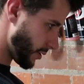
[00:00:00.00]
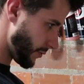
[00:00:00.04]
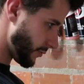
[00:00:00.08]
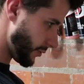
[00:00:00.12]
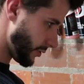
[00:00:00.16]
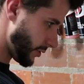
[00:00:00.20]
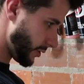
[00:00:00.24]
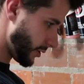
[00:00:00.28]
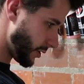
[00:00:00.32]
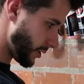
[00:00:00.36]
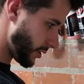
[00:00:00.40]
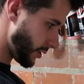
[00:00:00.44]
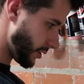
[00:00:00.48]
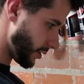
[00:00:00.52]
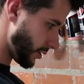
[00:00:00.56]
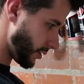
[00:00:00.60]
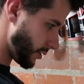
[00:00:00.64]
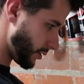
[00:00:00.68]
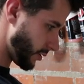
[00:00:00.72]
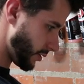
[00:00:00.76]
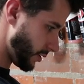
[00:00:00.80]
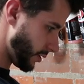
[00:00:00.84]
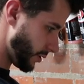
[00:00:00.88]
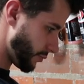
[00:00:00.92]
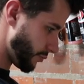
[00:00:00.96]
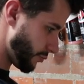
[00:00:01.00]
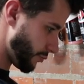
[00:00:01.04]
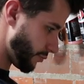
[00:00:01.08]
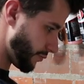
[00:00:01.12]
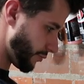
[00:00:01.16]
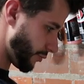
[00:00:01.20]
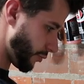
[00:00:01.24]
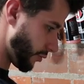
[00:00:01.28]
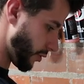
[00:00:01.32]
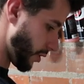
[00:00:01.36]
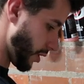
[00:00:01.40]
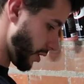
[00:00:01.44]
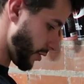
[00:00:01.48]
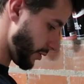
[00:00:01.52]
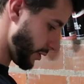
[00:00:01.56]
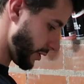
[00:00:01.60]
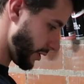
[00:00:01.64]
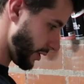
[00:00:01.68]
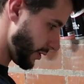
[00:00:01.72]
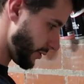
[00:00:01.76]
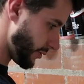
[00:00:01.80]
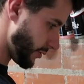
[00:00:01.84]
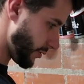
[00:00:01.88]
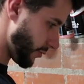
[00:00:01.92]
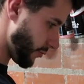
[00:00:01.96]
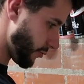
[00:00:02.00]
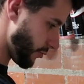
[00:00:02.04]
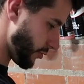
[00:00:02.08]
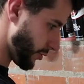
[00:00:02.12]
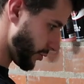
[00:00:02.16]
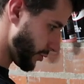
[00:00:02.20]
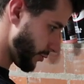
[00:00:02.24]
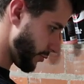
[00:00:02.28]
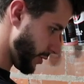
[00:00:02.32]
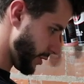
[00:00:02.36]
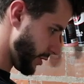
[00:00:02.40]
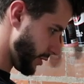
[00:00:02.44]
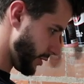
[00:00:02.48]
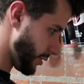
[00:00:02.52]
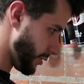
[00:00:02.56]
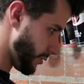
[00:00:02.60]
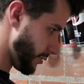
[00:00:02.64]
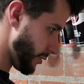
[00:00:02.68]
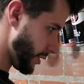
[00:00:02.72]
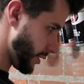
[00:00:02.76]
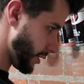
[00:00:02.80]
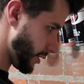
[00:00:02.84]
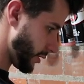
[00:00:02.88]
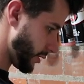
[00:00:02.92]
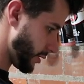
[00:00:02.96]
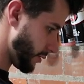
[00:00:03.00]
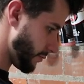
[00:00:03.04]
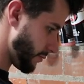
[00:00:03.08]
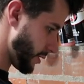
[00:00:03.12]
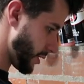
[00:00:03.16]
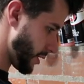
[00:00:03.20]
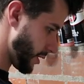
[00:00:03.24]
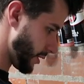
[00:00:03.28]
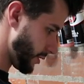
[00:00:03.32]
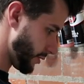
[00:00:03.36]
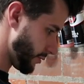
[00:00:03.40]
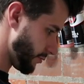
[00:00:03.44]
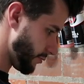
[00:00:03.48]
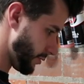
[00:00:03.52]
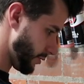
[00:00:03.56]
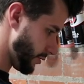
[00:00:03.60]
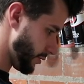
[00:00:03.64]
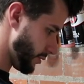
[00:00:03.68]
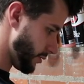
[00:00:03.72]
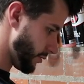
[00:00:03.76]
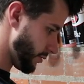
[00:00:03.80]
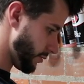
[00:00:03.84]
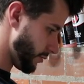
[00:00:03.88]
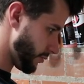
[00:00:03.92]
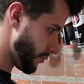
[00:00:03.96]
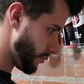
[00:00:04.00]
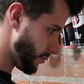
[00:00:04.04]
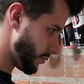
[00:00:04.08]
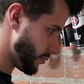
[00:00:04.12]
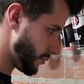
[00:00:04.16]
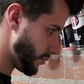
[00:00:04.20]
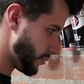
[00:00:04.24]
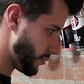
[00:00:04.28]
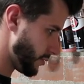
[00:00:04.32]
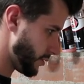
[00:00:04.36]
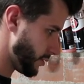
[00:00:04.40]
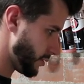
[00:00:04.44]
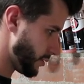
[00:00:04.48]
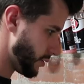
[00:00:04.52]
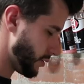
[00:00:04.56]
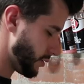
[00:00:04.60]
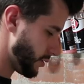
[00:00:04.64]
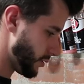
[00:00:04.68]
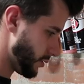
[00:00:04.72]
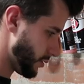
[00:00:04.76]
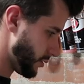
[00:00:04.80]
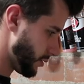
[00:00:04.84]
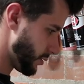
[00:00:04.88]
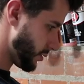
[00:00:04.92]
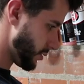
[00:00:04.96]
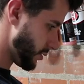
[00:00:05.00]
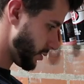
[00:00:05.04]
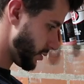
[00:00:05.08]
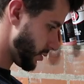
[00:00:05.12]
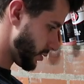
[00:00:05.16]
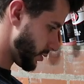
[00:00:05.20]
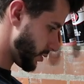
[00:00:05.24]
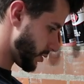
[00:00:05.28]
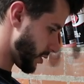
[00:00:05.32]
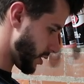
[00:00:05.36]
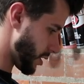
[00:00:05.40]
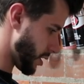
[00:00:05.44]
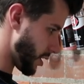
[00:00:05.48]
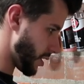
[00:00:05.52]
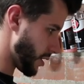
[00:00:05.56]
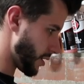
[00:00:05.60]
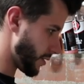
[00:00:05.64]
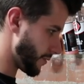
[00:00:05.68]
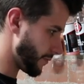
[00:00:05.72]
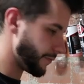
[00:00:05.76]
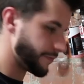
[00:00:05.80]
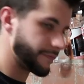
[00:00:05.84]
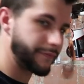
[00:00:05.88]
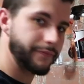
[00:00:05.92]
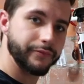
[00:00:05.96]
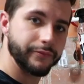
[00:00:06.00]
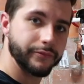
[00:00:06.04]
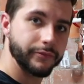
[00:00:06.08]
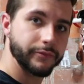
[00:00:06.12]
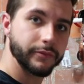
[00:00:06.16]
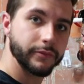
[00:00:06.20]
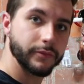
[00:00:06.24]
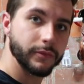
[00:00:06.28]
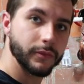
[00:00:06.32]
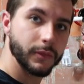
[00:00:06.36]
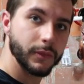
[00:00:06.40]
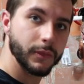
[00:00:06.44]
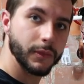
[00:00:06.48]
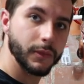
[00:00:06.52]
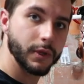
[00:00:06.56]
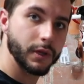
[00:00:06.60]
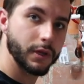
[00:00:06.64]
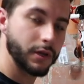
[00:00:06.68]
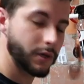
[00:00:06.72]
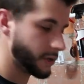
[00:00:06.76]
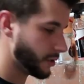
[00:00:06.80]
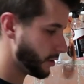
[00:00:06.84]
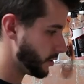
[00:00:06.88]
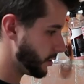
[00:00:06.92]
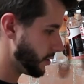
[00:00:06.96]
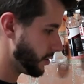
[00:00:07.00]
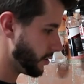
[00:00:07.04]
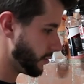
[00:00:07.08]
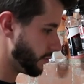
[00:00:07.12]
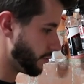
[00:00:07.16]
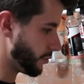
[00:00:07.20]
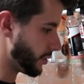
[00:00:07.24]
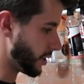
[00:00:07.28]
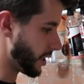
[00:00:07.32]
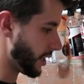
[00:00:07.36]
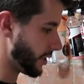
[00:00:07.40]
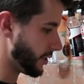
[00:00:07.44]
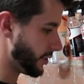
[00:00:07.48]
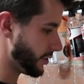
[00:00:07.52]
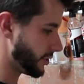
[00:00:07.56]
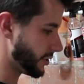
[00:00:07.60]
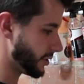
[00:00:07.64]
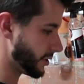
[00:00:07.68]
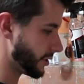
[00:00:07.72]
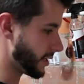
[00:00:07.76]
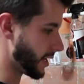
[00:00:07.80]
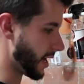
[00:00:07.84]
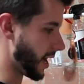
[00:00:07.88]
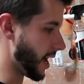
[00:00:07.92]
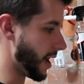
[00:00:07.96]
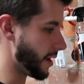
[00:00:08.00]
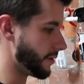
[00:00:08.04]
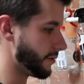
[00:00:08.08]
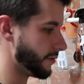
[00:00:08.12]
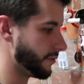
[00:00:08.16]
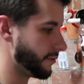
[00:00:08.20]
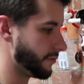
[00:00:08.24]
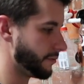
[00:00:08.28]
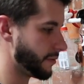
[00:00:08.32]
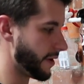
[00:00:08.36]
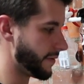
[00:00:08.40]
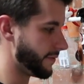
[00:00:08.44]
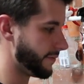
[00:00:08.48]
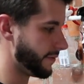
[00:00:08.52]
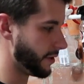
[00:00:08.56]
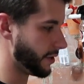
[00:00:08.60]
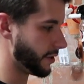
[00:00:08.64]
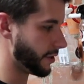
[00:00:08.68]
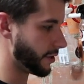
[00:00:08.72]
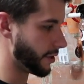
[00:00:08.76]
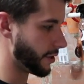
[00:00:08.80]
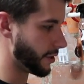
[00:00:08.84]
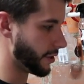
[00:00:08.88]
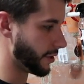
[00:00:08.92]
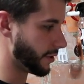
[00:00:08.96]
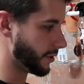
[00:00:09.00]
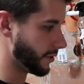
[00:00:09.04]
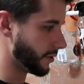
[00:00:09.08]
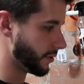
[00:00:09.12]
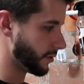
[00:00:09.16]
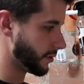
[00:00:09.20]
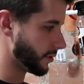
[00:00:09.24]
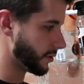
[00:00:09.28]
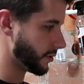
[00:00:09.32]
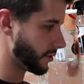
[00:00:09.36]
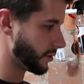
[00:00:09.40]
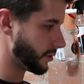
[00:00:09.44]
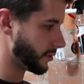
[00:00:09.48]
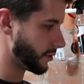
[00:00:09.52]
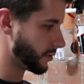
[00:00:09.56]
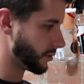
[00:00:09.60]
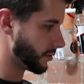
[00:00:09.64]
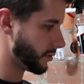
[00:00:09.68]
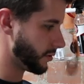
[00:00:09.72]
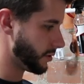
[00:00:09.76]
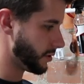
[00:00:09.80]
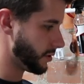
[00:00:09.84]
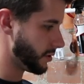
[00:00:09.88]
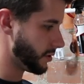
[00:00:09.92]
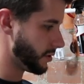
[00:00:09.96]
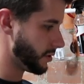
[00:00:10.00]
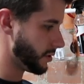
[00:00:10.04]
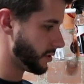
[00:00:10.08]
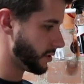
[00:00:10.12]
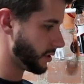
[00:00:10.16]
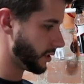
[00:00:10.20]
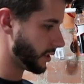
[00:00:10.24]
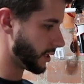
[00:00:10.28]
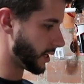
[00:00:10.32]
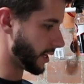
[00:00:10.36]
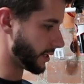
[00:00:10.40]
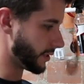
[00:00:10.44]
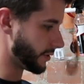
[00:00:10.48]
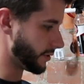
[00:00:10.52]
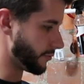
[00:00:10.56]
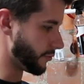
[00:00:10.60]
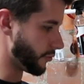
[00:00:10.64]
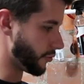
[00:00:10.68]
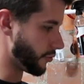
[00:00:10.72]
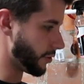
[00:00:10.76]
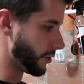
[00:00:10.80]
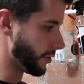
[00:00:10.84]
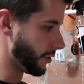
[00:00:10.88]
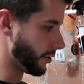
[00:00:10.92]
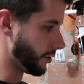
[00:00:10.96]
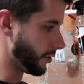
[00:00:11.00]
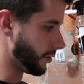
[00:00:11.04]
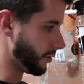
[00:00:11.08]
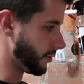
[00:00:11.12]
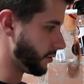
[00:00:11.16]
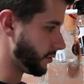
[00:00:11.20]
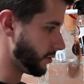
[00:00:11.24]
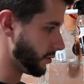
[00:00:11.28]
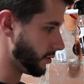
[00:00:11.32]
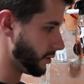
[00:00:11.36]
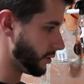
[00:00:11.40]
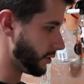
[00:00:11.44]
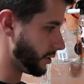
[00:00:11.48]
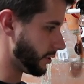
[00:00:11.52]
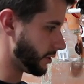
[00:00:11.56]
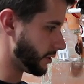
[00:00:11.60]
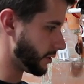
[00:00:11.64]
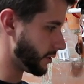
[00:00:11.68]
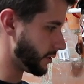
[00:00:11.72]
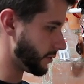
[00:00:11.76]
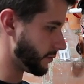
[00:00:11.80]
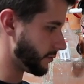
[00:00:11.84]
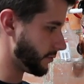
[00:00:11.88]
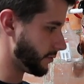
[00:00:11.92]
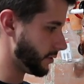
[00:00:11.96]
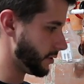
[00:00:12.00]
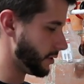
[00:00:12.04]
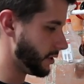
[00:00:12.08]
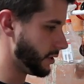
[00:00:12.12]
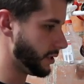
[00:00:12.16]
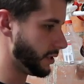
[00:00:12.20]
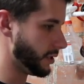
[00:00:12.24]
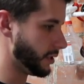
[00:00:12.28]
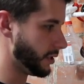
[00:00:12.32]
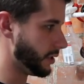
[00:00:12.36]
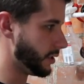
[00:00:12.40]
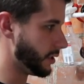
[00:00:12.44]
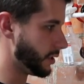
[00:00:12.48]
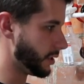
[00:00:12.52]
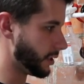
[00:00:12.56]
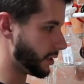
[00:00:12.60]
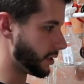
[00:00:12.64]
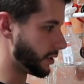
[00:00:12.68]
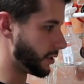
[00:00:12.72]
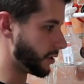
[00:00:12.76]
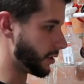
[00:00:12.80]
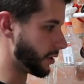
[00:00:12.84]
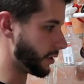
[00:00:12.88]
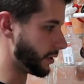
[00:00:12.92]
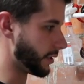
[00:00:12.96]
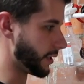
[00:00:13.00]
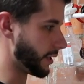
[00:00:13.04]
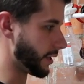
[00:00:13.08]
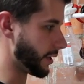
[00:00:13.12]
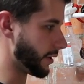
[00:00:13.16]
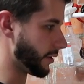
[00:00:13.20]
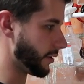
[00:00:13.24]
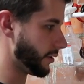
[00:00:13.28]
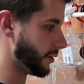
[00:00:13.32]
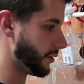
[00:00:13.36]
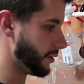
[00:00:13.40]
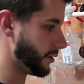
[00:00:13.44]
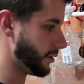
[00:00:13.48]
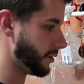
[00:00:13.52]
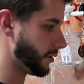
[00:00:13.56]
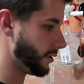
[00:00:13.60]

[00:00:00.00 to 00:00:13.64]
I'm just gonna, this probably is the worst way to do it, to be honest with you. Um, but I just got my finger, got some oil, just get it on there.